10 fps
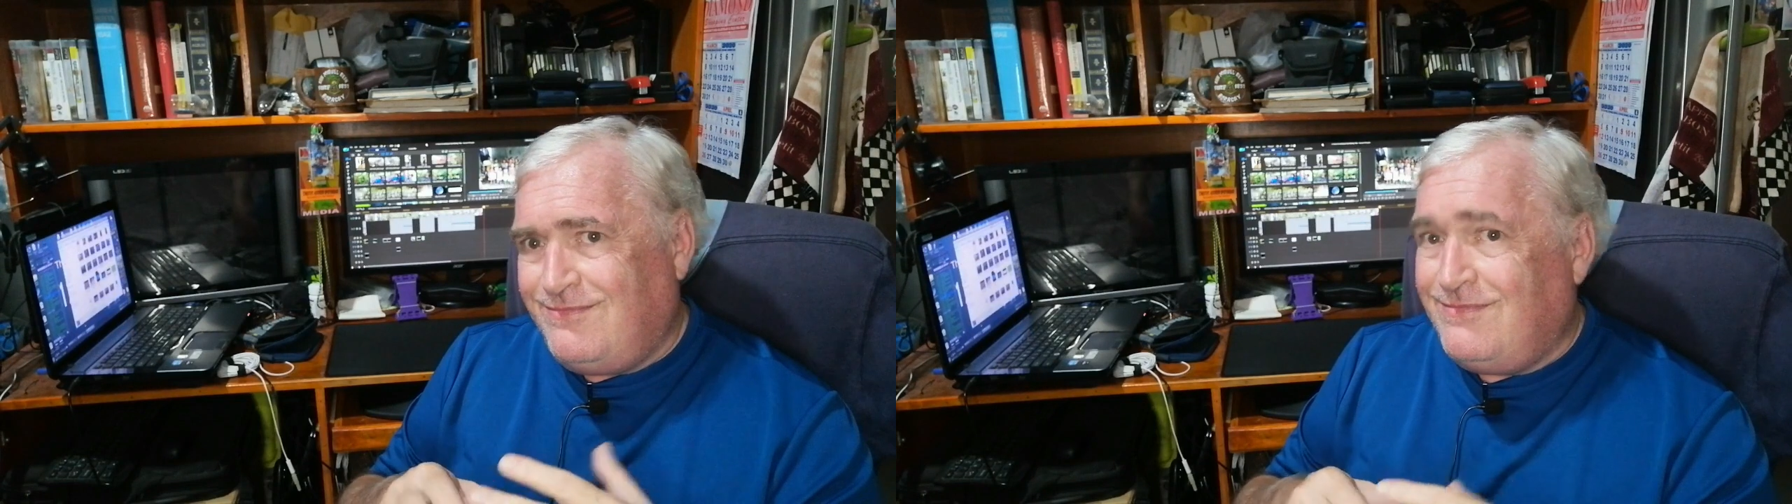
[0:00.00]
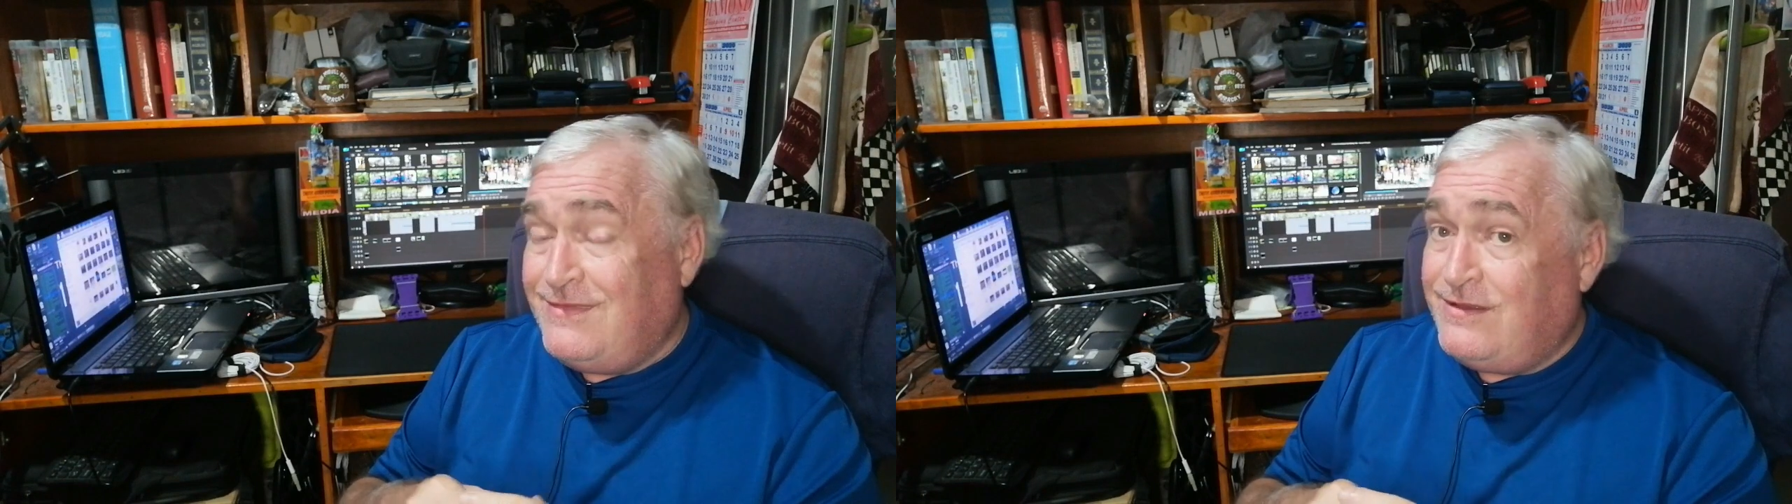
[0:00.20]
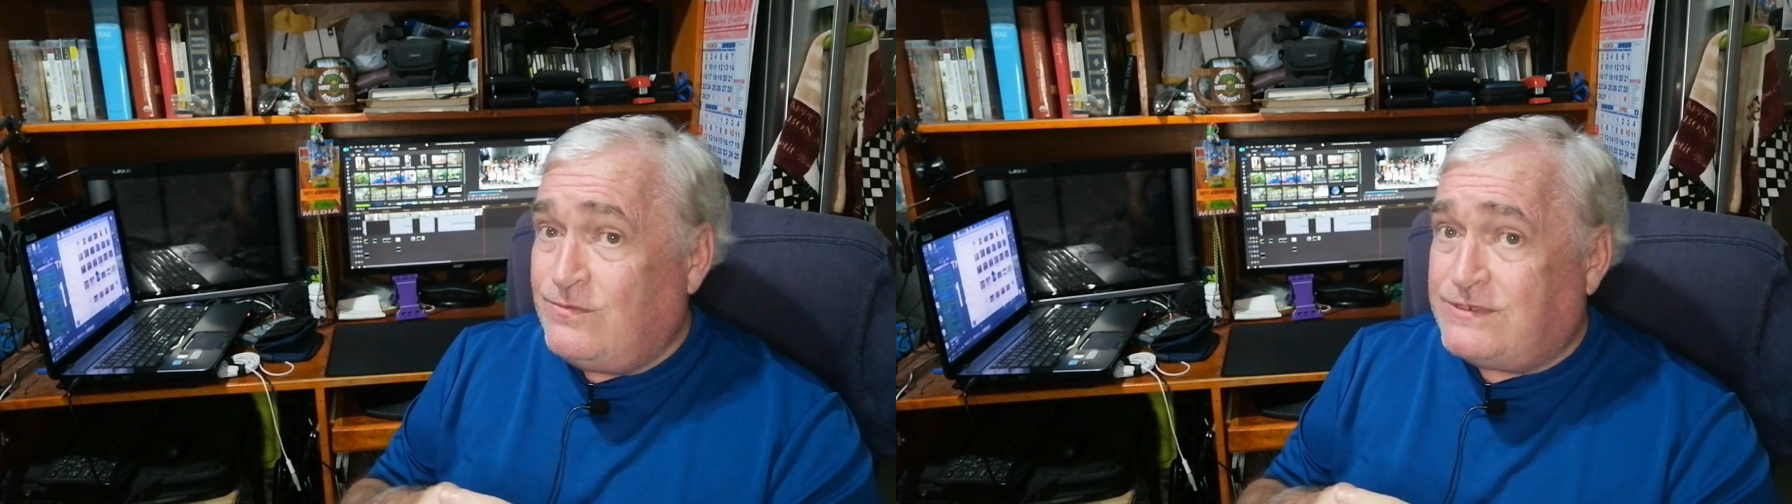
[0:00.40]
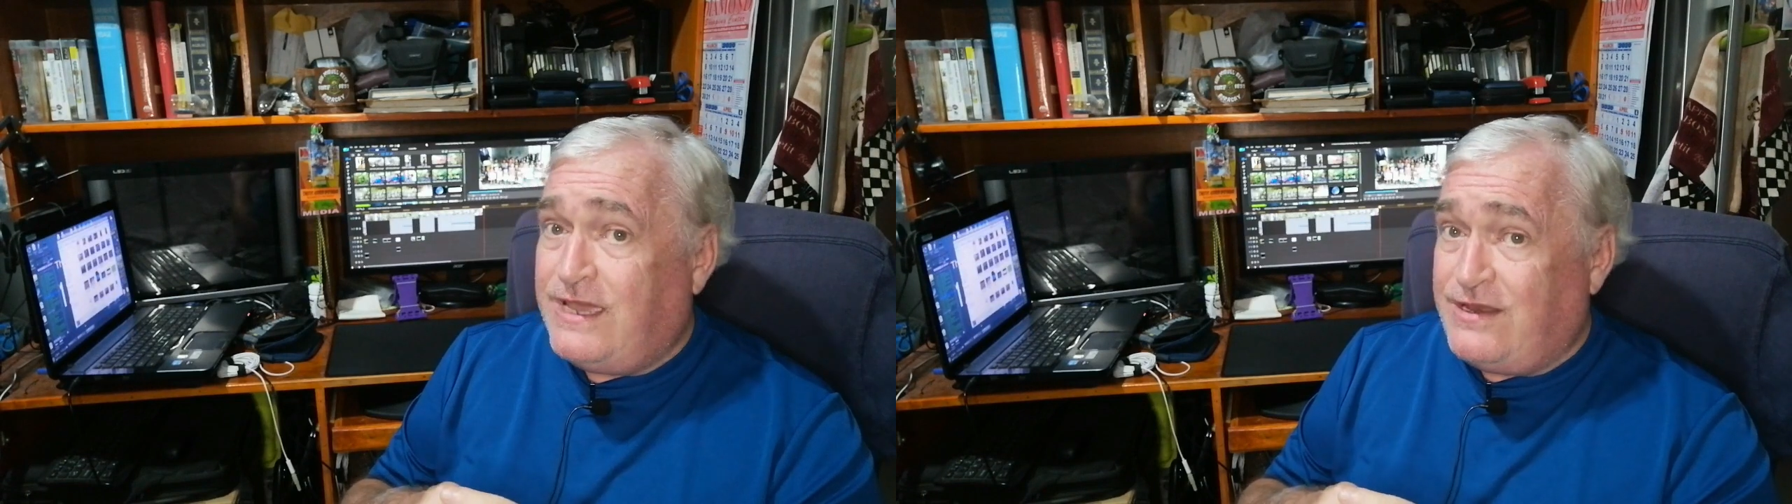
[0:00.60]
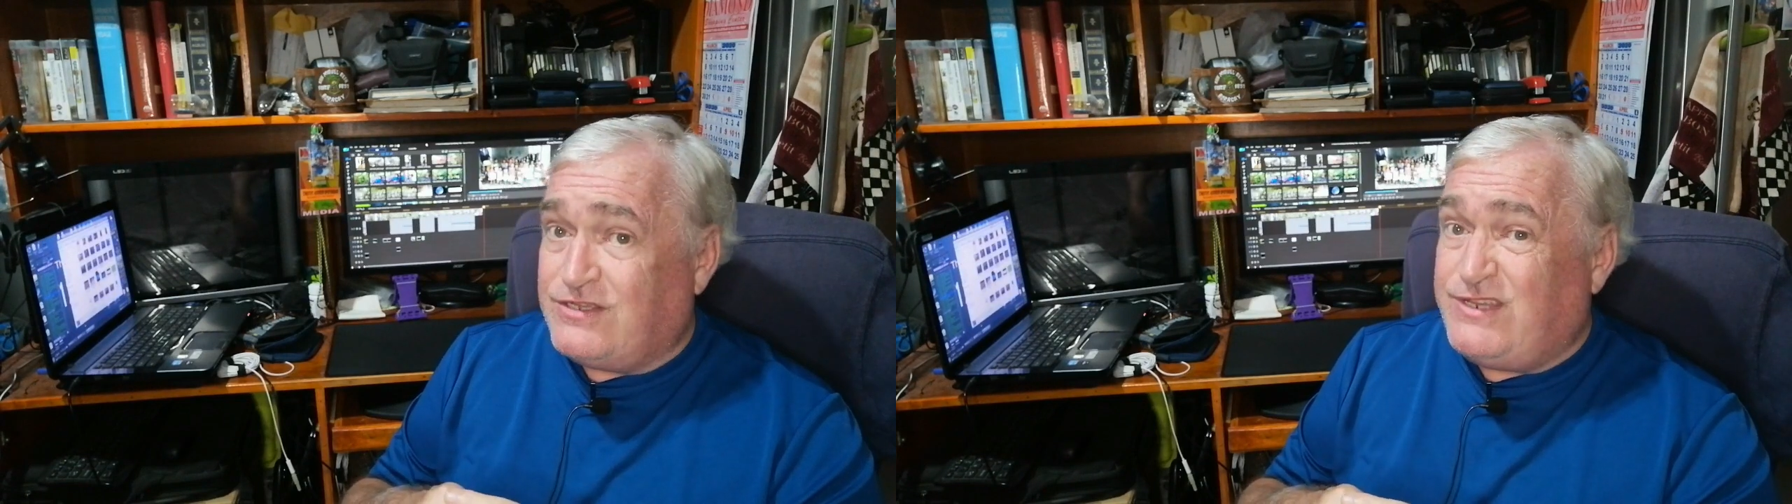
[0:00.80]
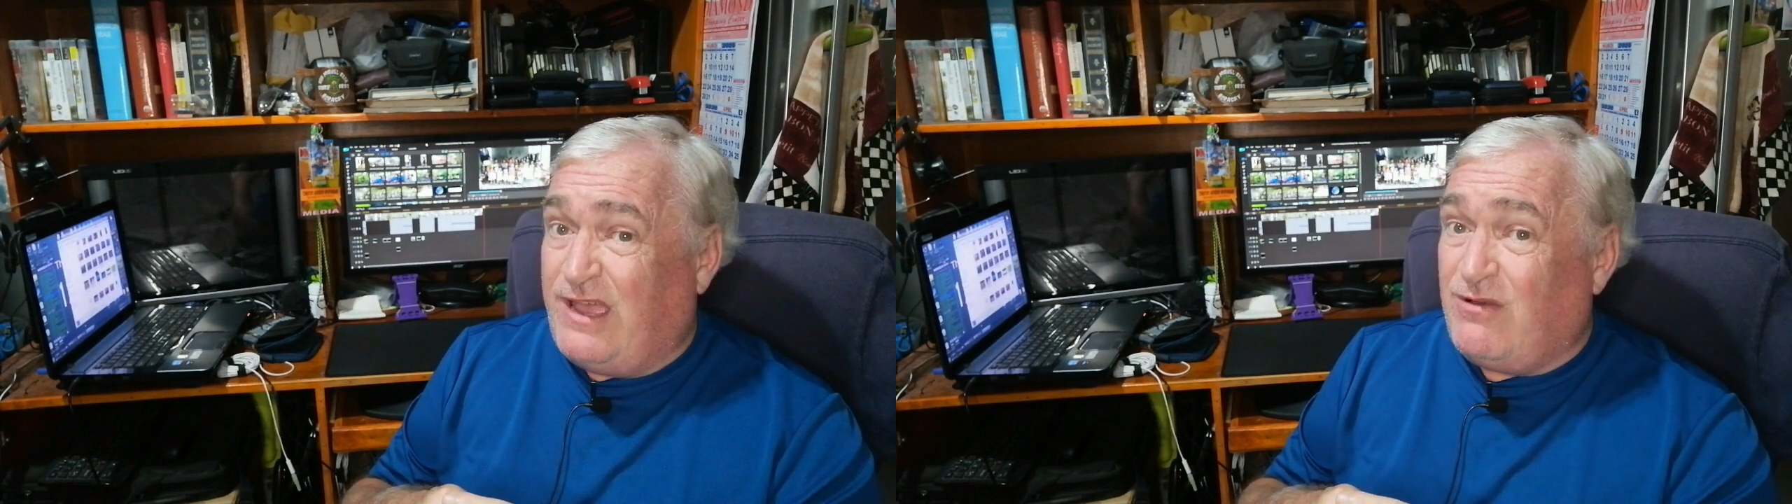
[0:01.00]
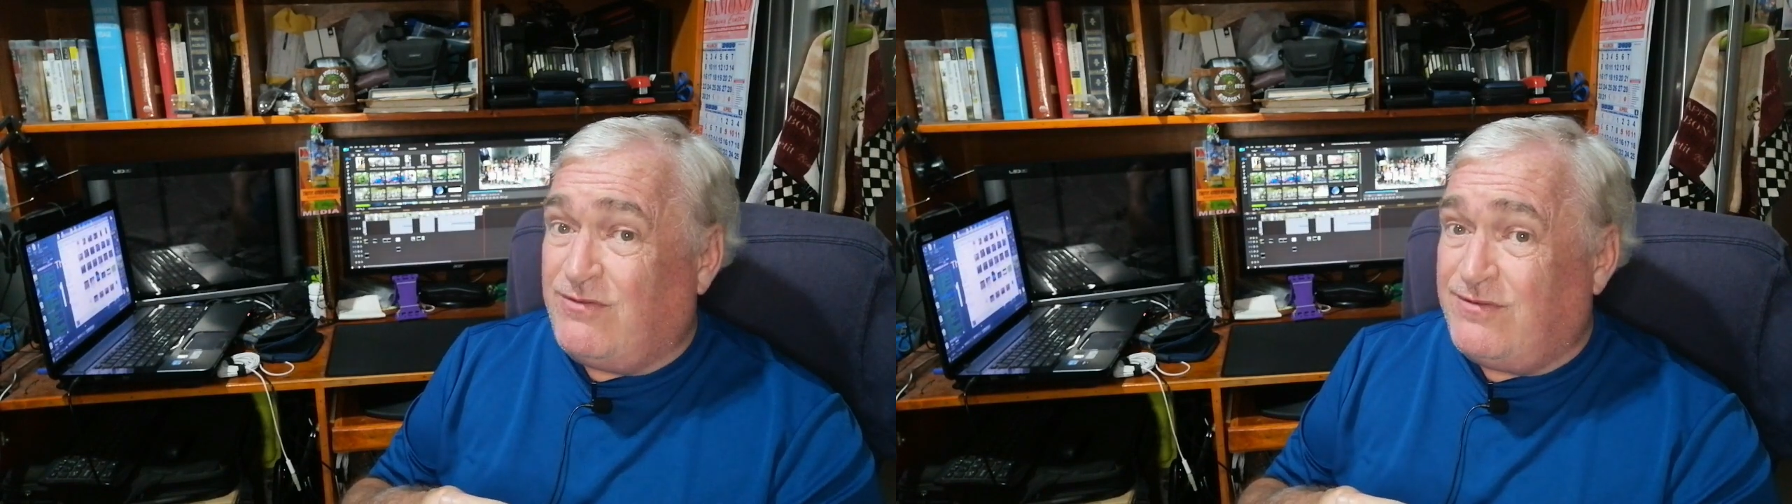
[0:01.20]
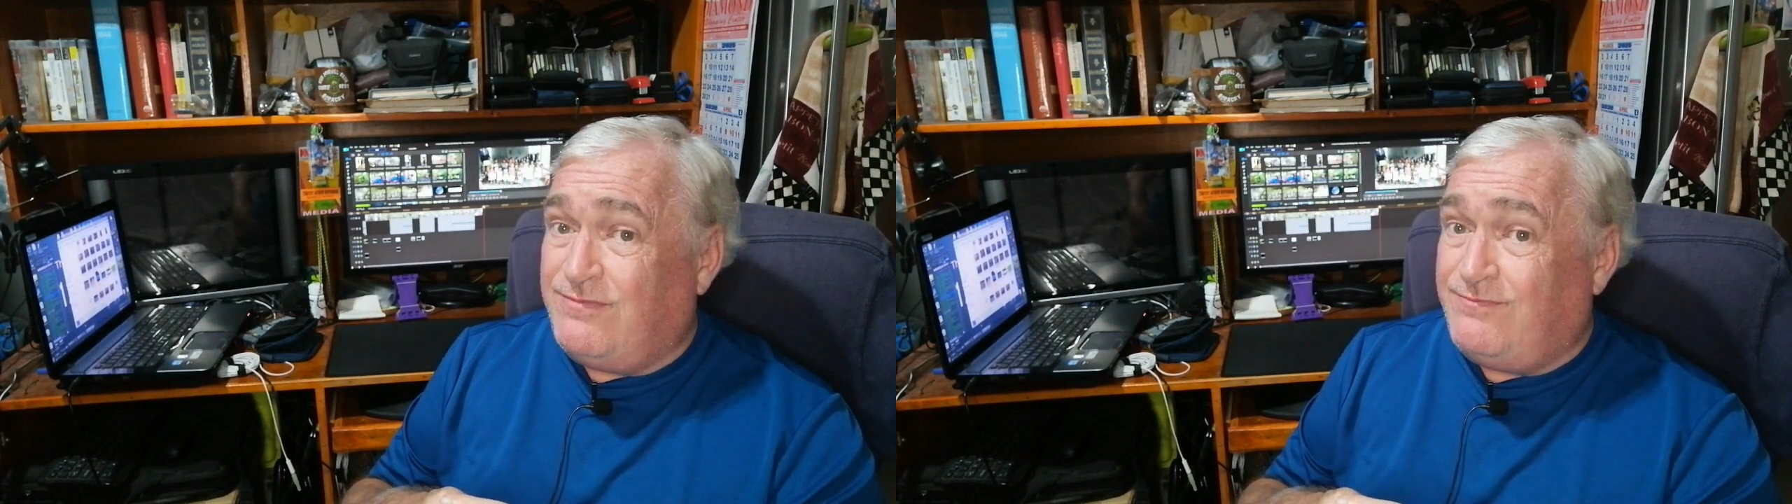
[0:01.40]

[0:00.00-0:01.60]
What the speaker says: it was kind of stout.